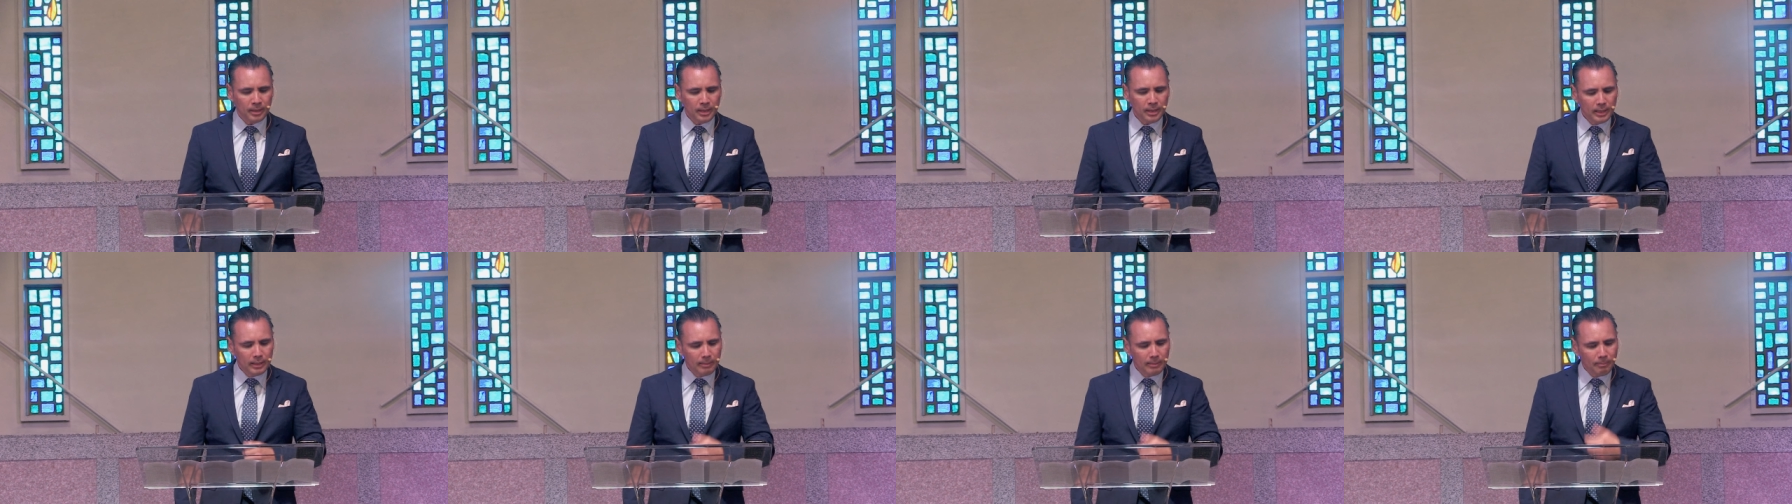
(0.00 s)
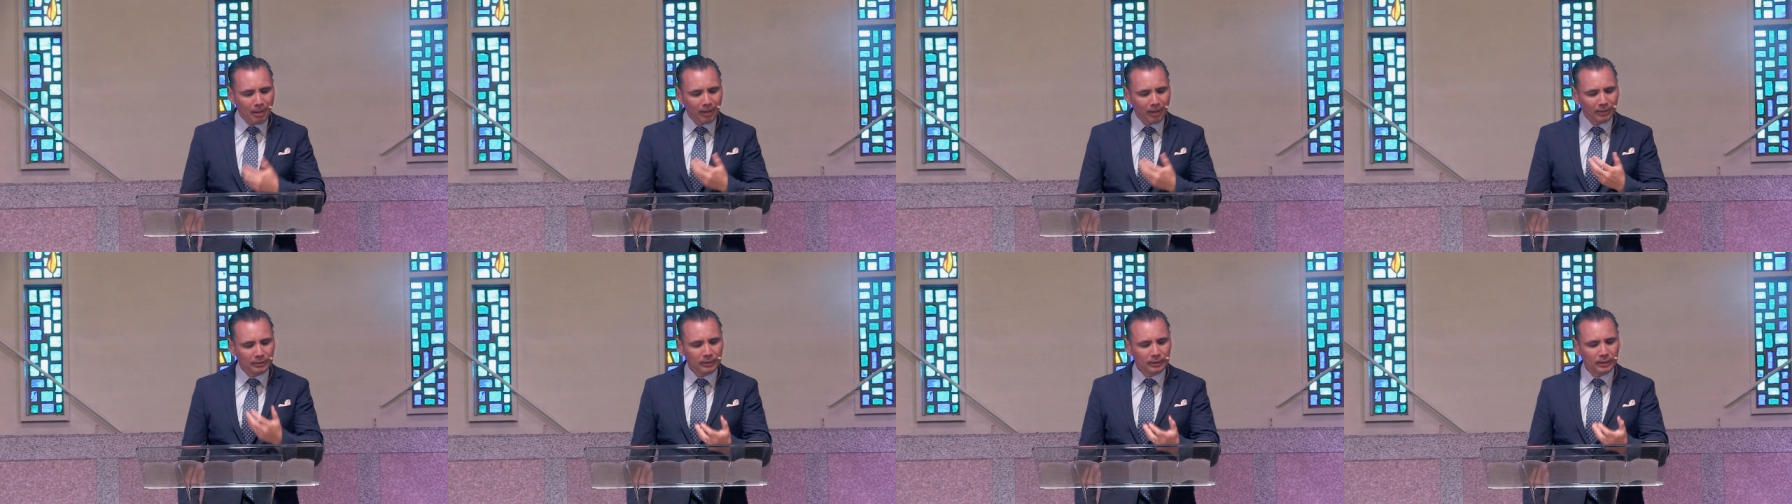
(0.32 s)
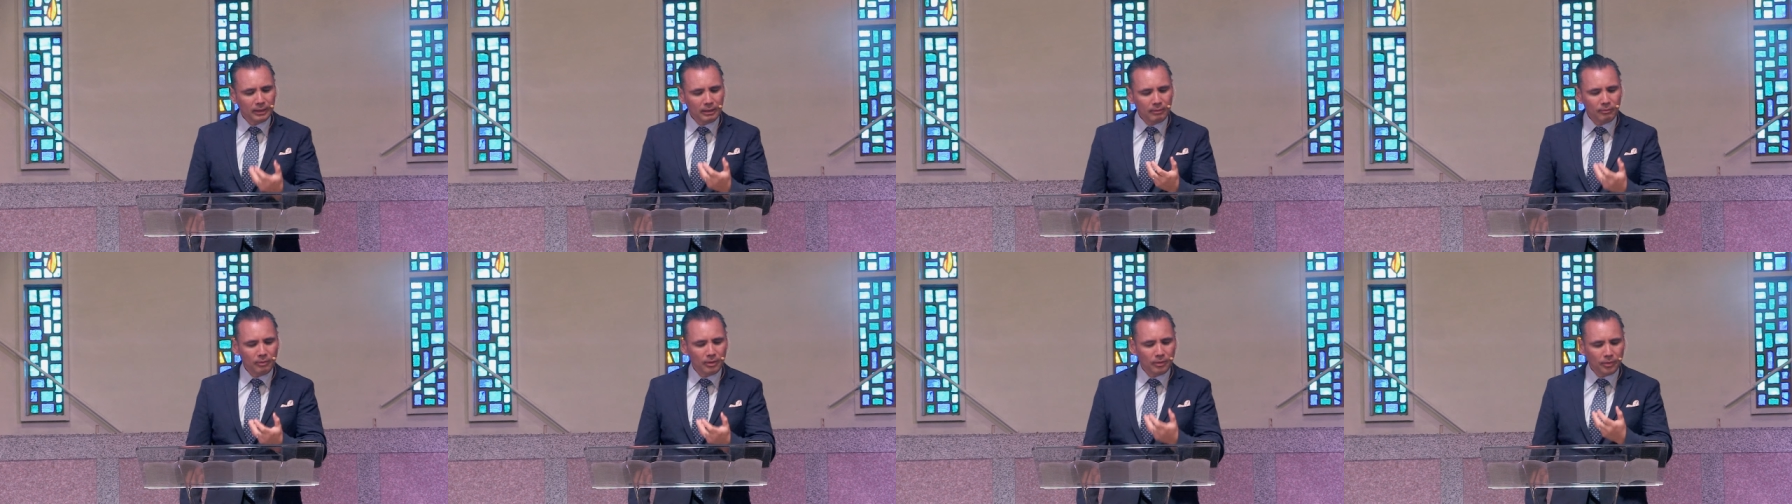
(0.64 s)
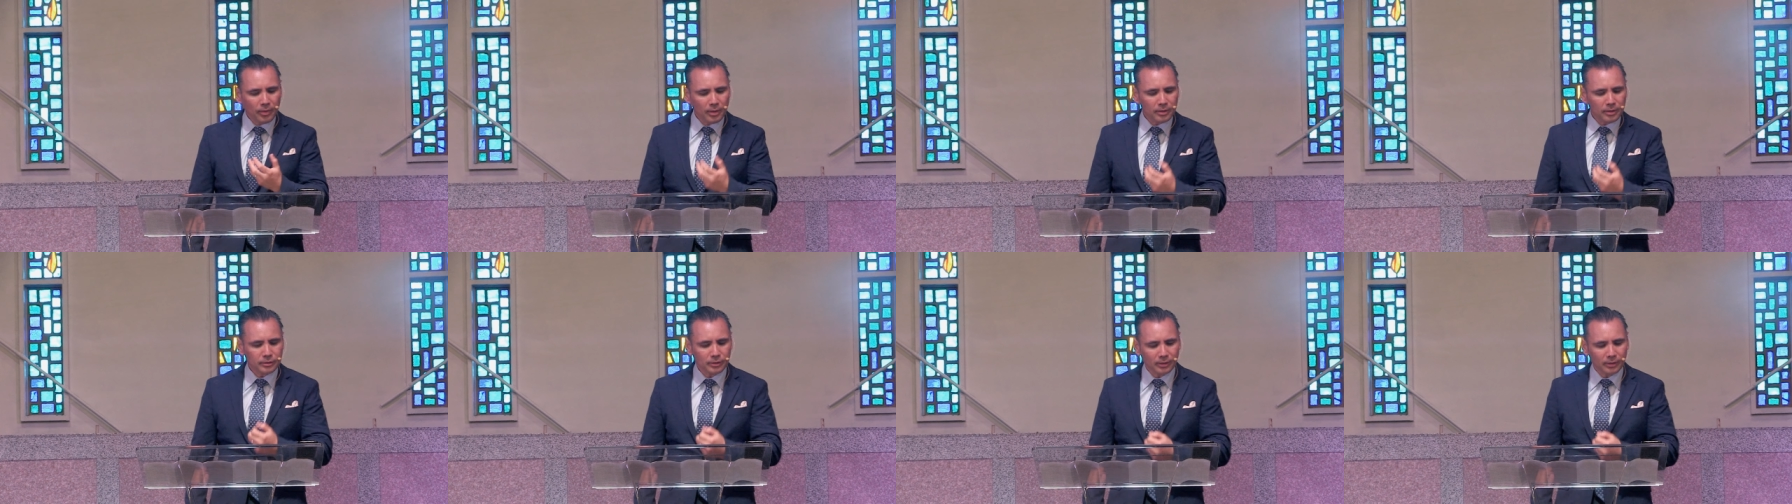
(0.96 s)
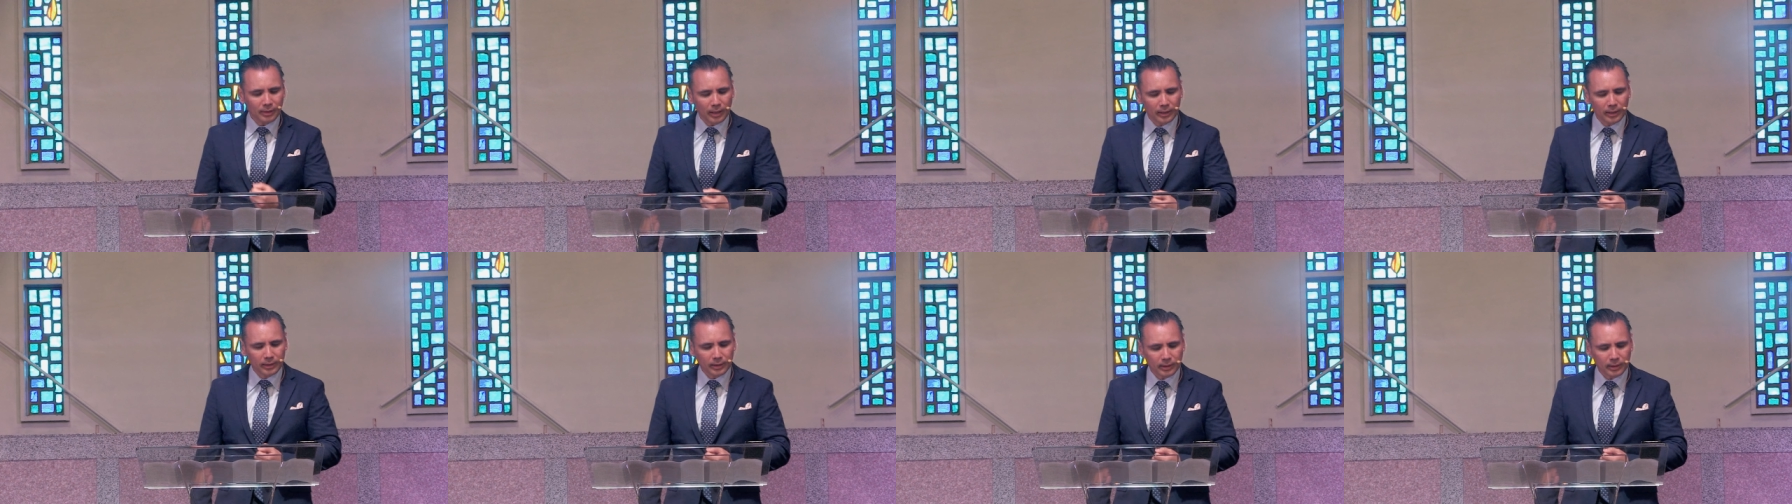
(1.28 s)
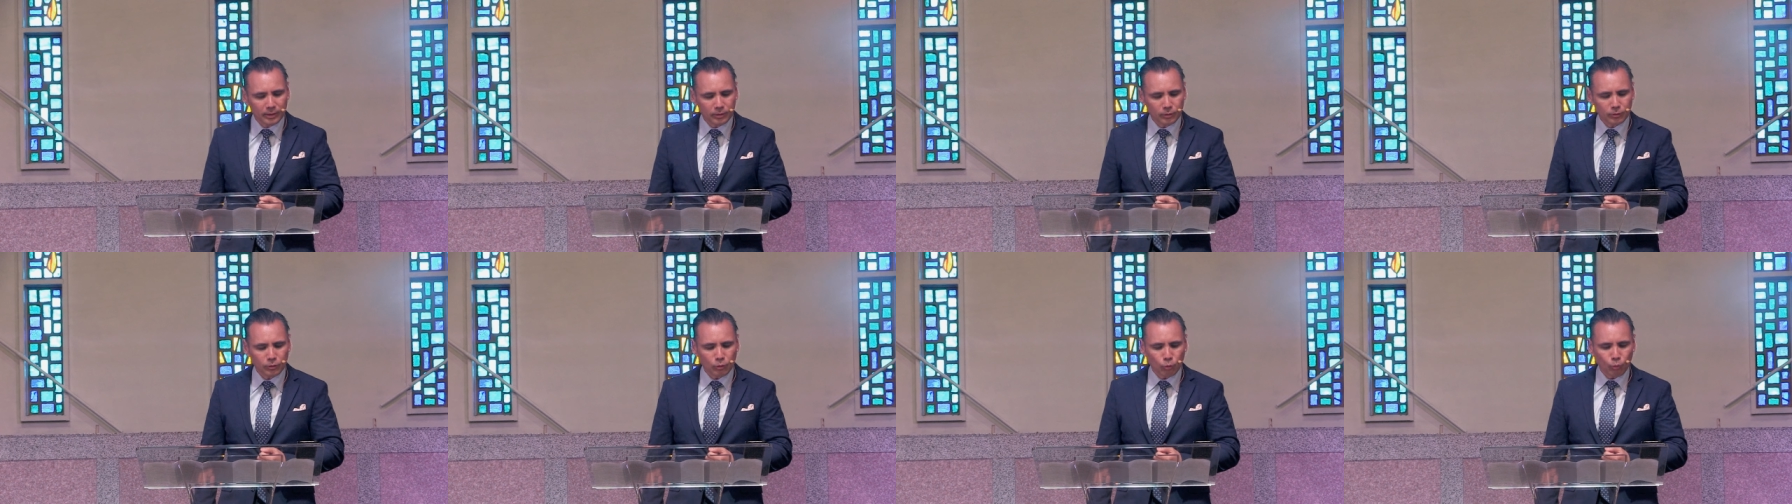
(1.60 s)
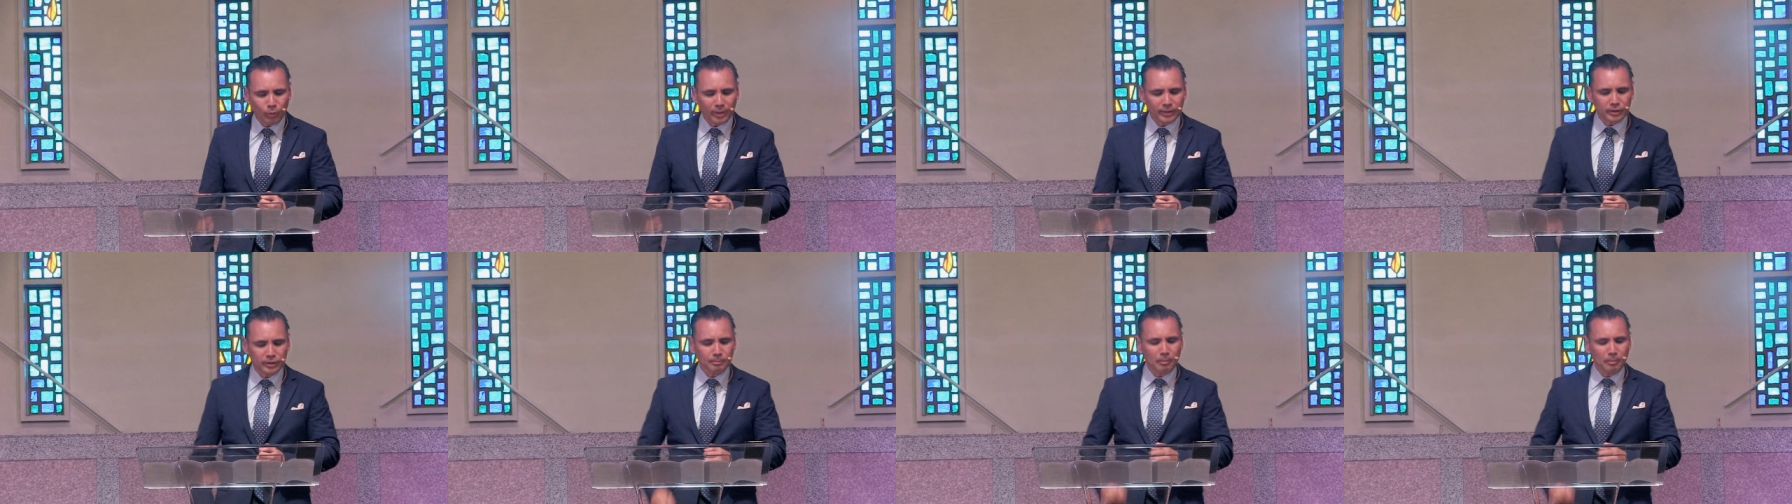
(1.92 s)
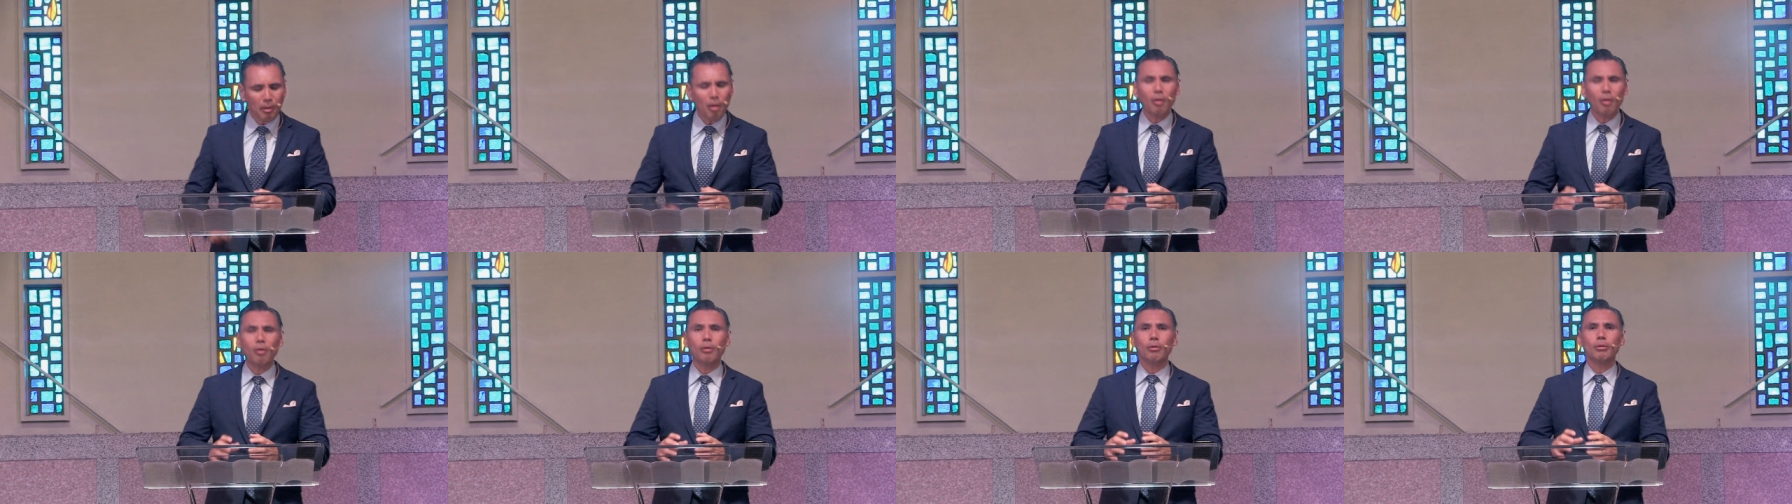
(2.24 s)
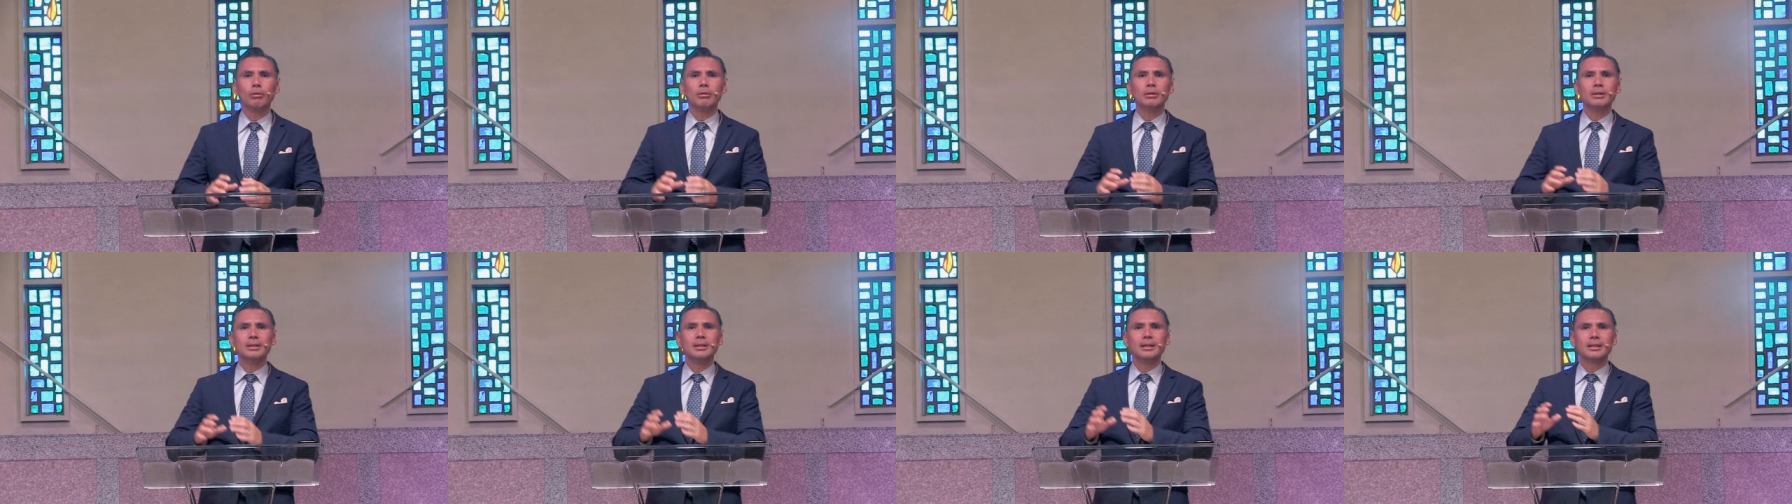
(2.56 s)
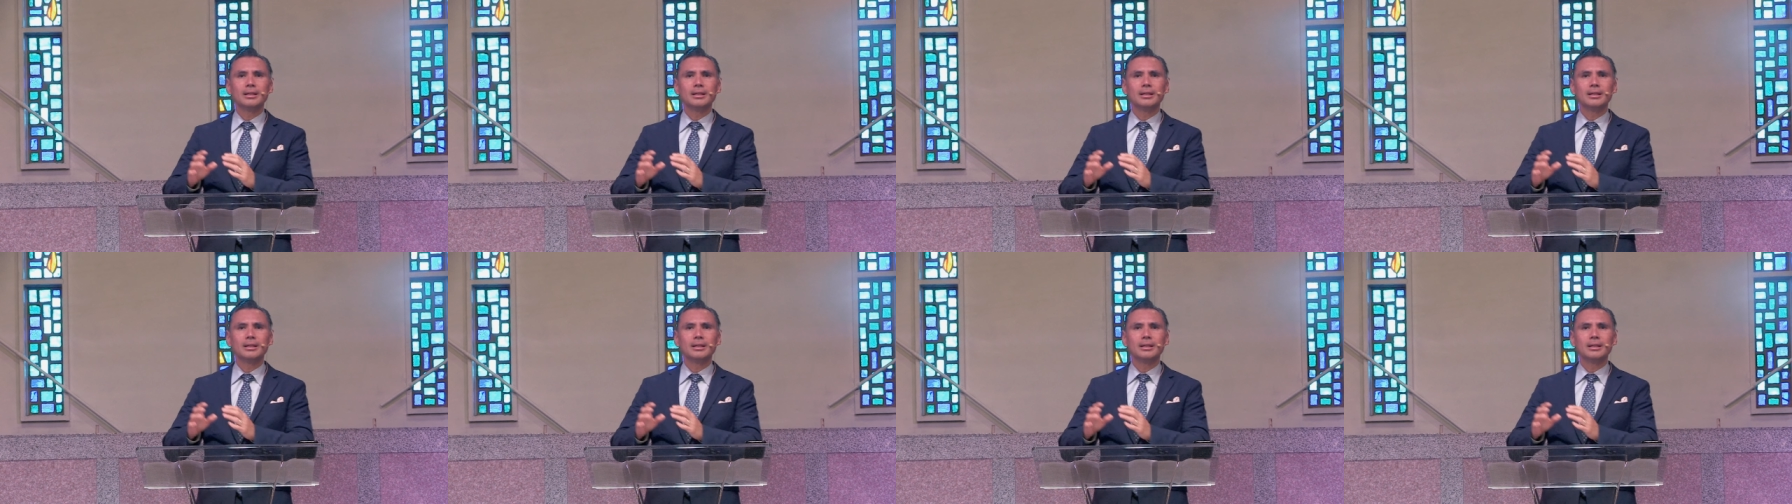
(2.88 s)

And upon leaving Thessalonica under duress, Paul,